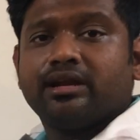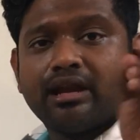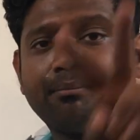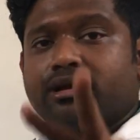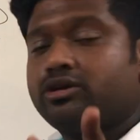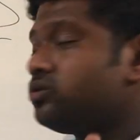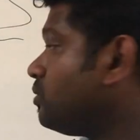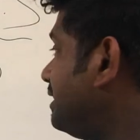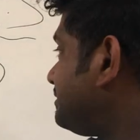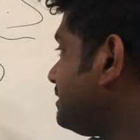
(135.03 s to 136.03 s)
Number
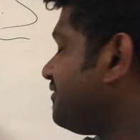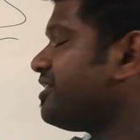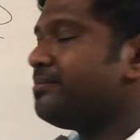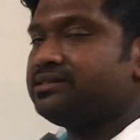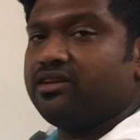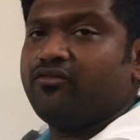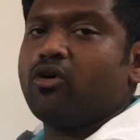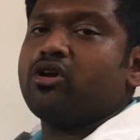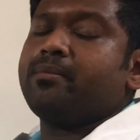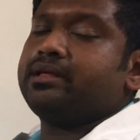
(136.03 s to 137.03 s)
2 is rifampicin,
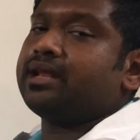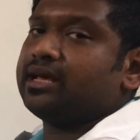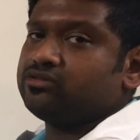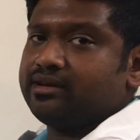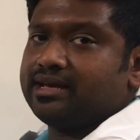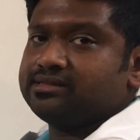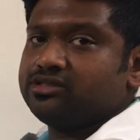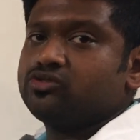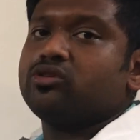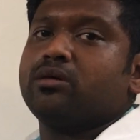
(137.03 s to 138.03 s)
followed by that
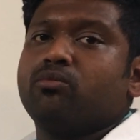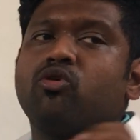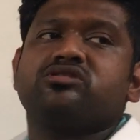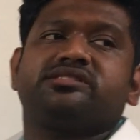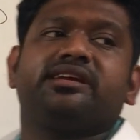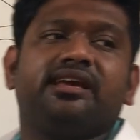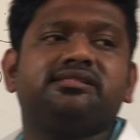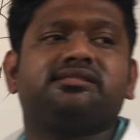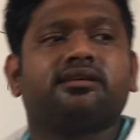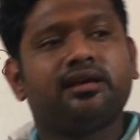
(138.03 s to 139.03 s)
isoniazid. So the most
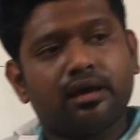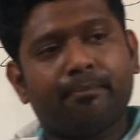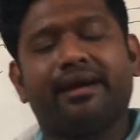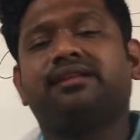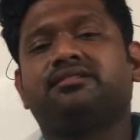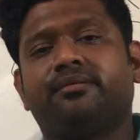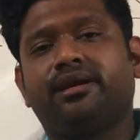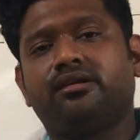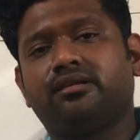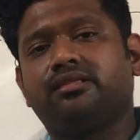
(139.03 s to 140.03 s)
is
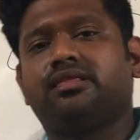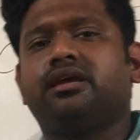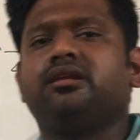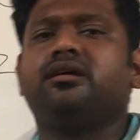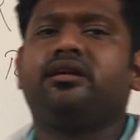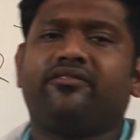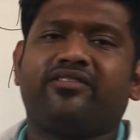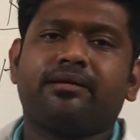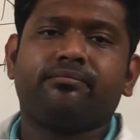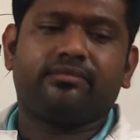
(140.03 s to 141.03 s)
pyrazinamide, then
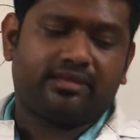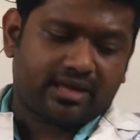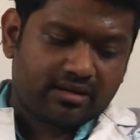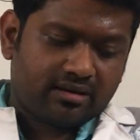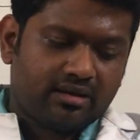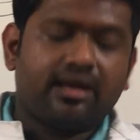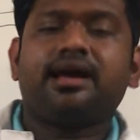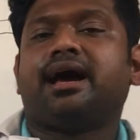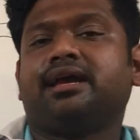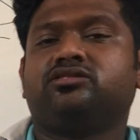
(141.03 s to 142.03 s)
rifam, then
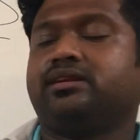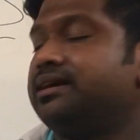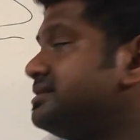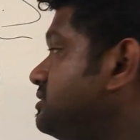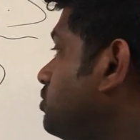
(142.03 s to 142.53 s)
isoniazid.